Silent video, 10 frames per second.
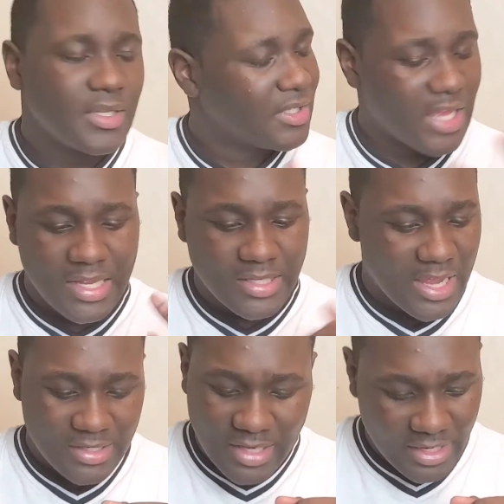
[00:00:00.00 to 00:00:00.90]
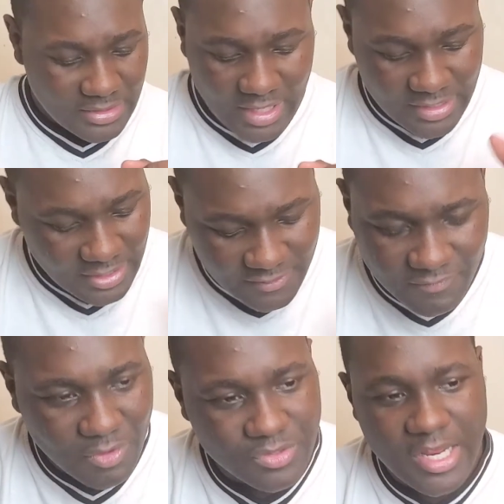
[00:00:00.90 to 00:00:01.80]
Like these
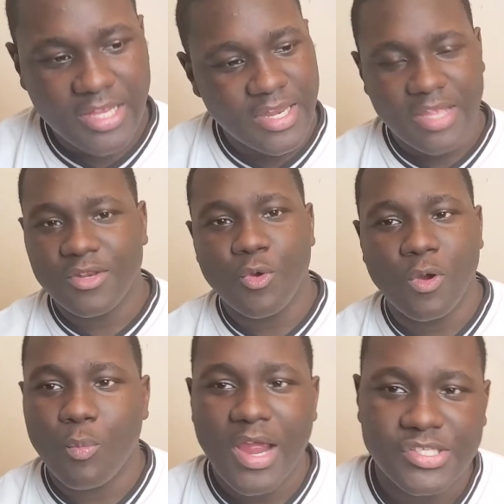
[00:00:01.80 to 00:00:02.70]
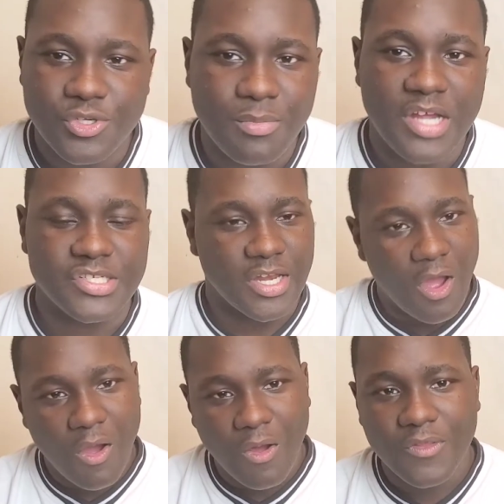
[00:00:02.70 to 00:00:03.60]
folks, they doing way too much. And
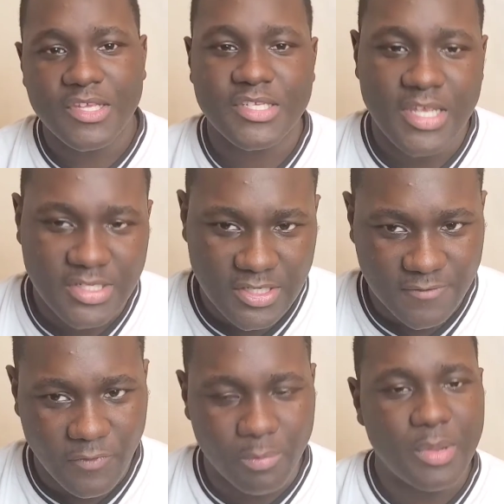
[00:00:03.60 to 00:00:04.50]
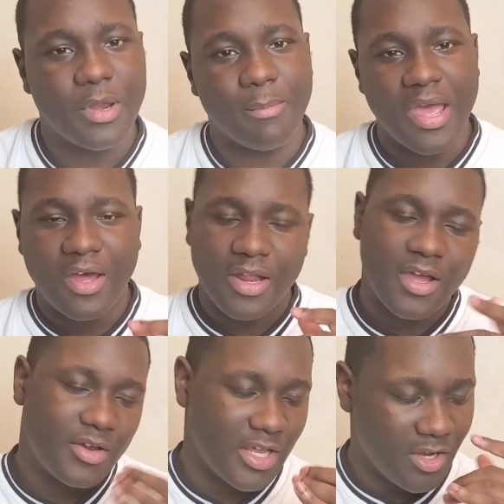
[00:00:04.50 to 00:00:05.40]
all this is for people to bow
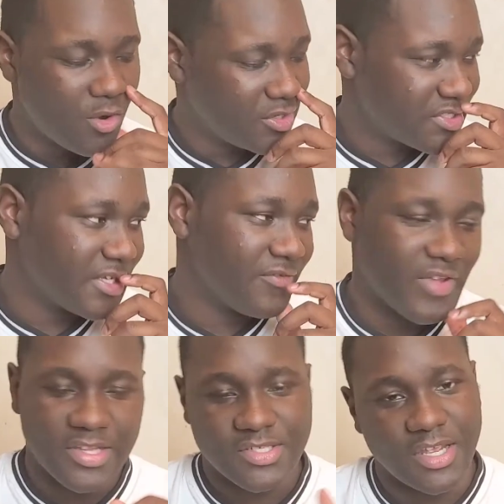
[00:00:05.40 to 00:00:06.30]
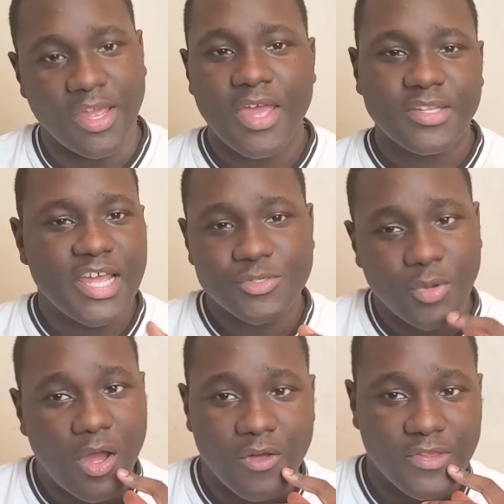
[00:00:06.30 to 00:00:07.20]
down and go and take the vaccine. That's what
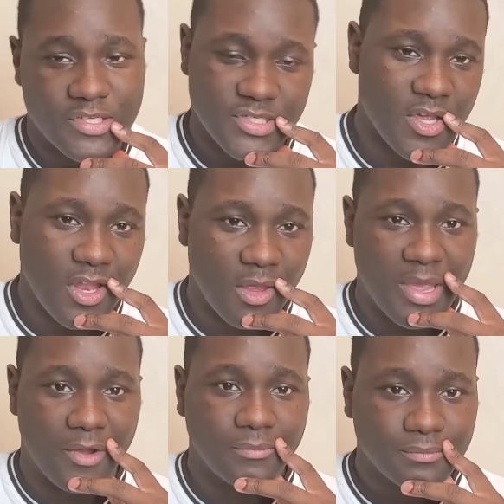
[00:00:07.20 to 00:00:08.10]
all this is all about.